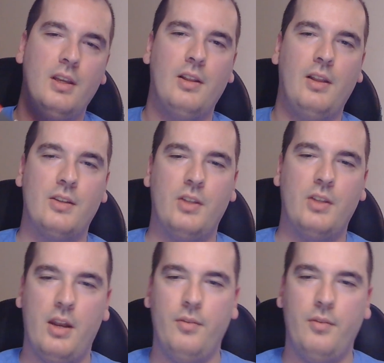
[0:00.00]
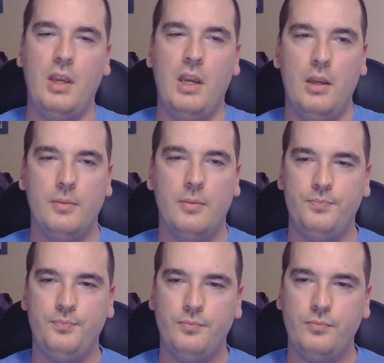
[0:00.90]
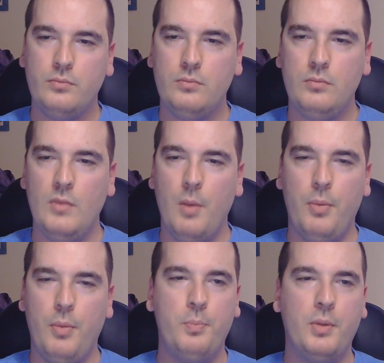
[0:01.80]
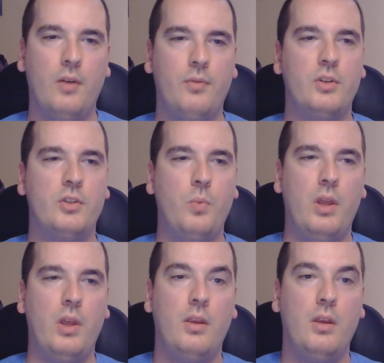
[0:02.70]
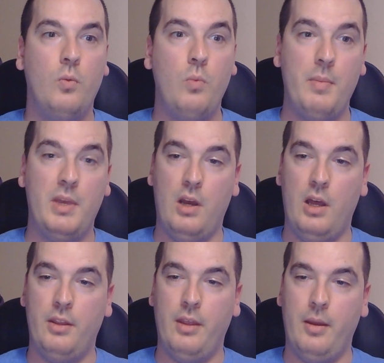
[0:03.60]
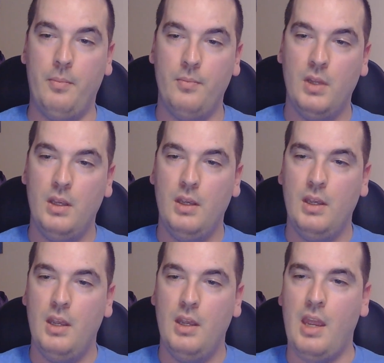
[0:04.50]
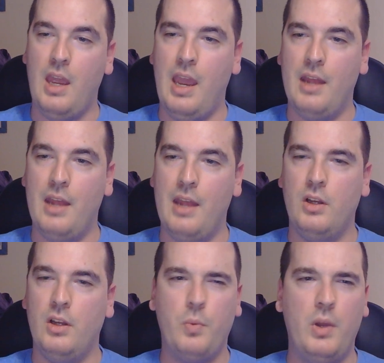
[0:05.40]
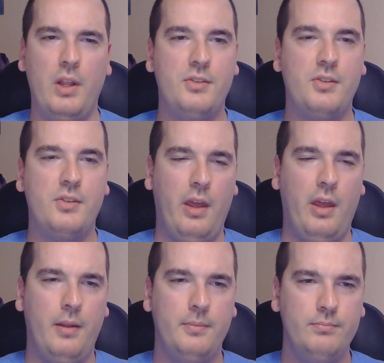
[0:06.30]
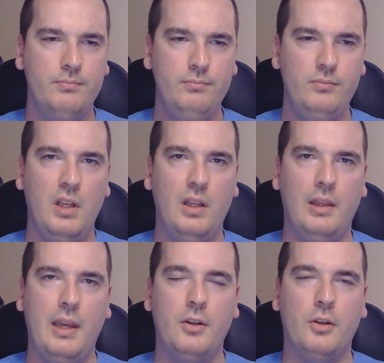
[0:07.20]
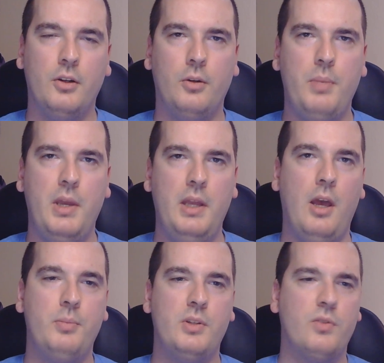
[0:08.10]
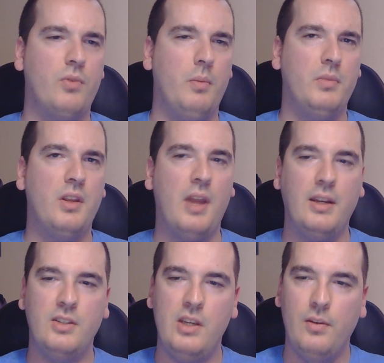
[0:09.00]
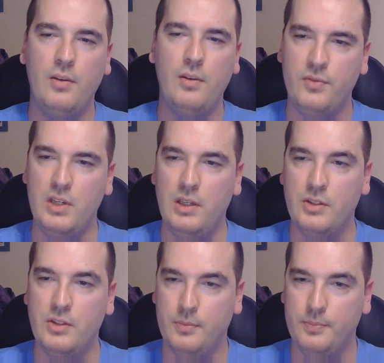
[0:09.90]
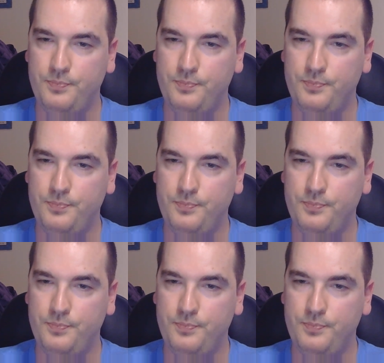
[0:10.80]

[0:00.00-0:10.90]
collects a lot of the pulp covers with women on them, and as well as later pinups from the 1950s.